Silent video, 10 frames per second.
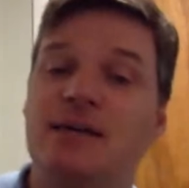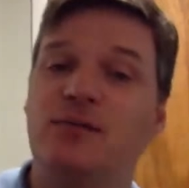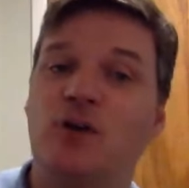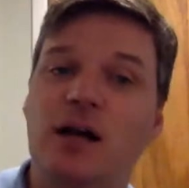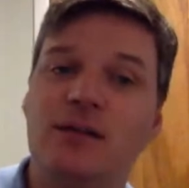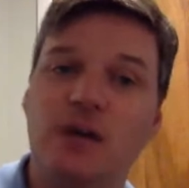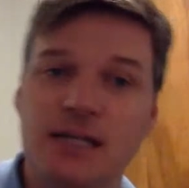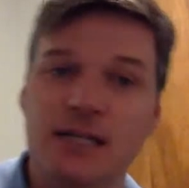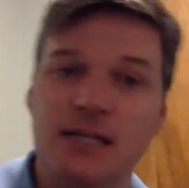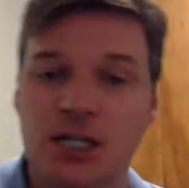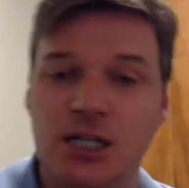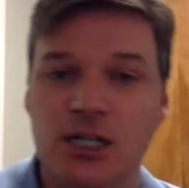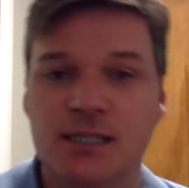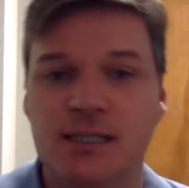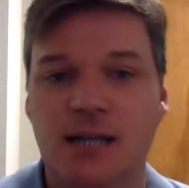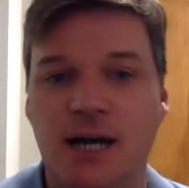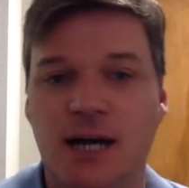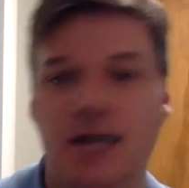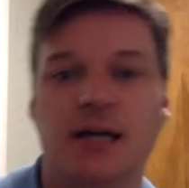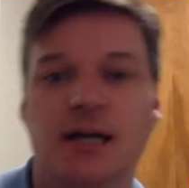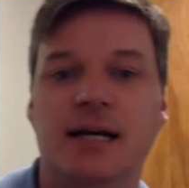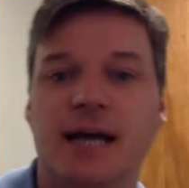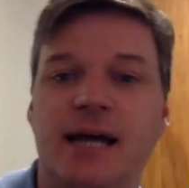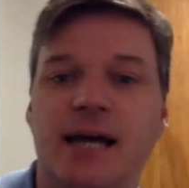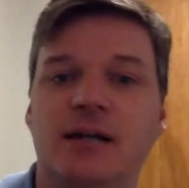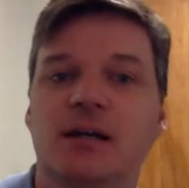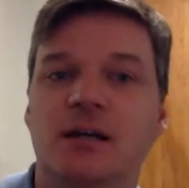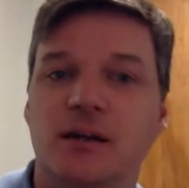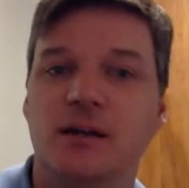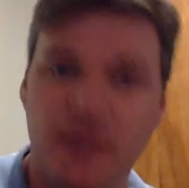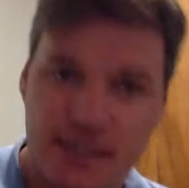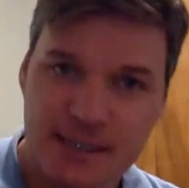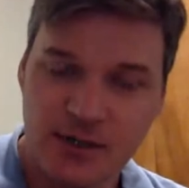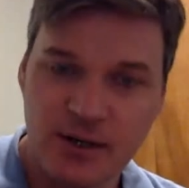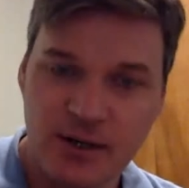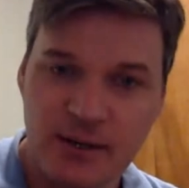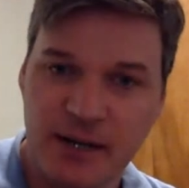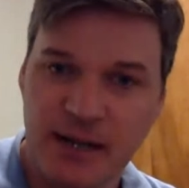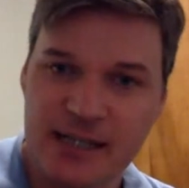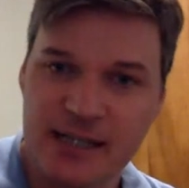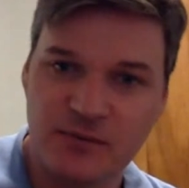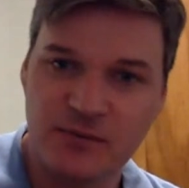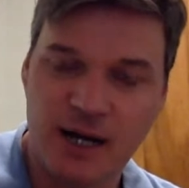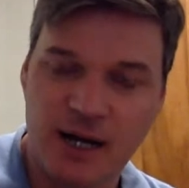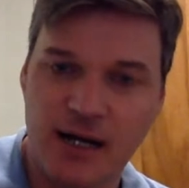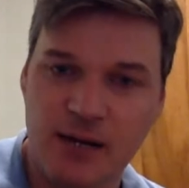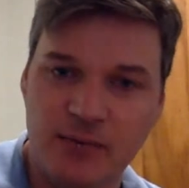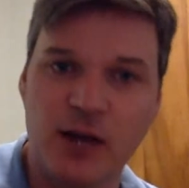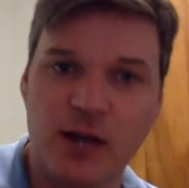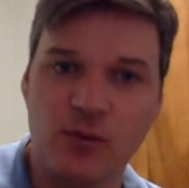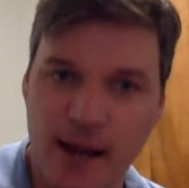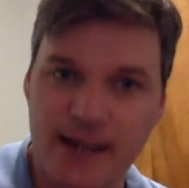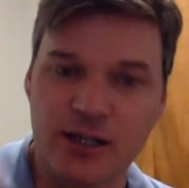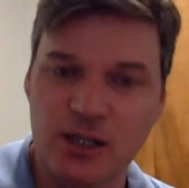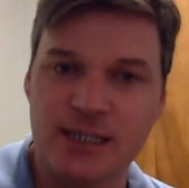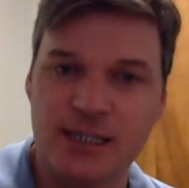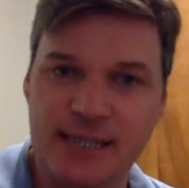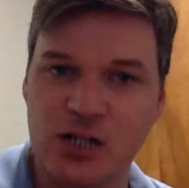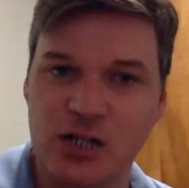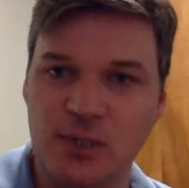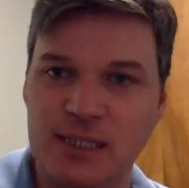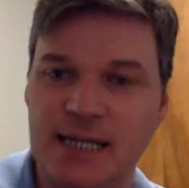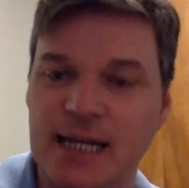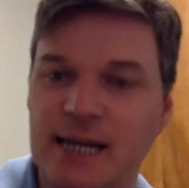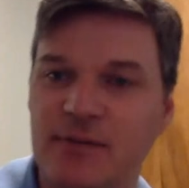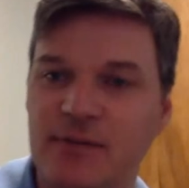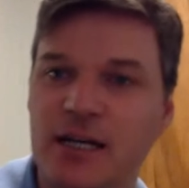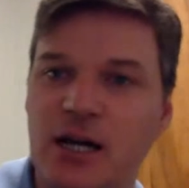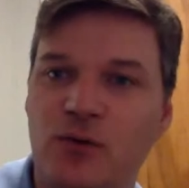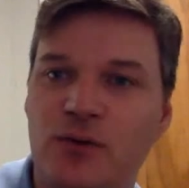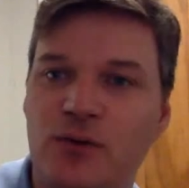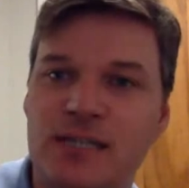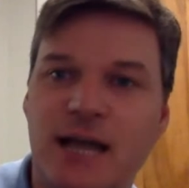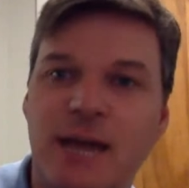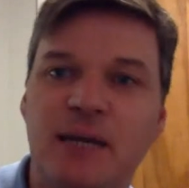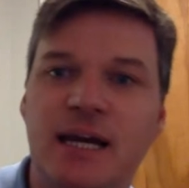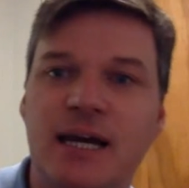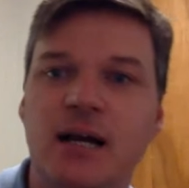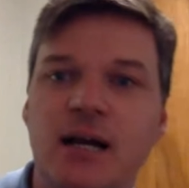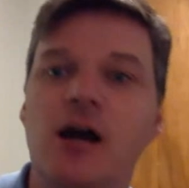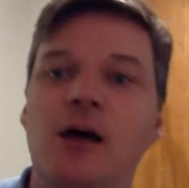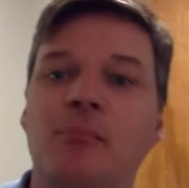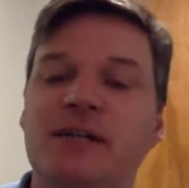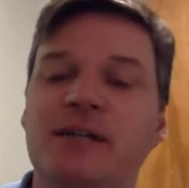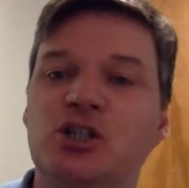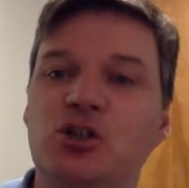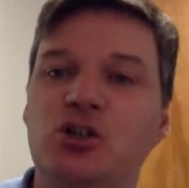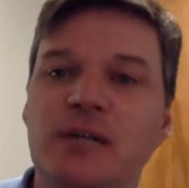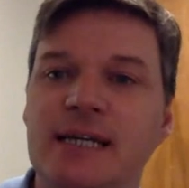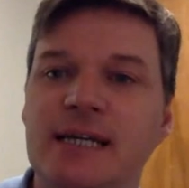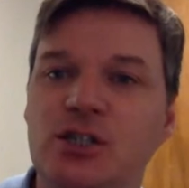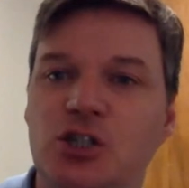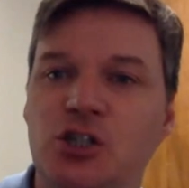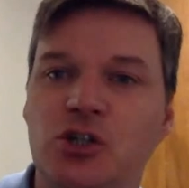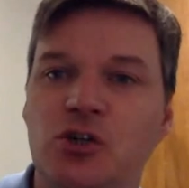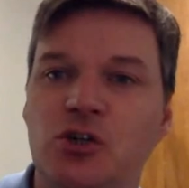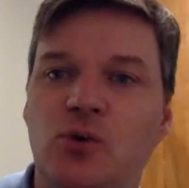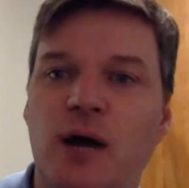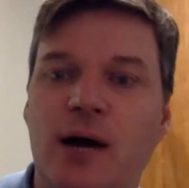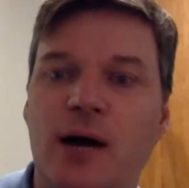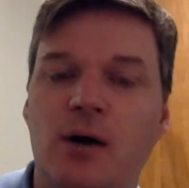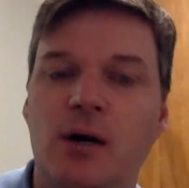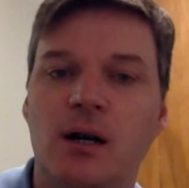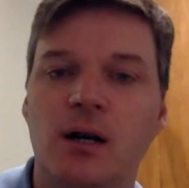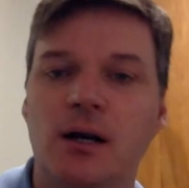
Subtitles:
for all of our listeners, again, this is going to be our last like regularly scheduled Sunday video for the time being, but tune into our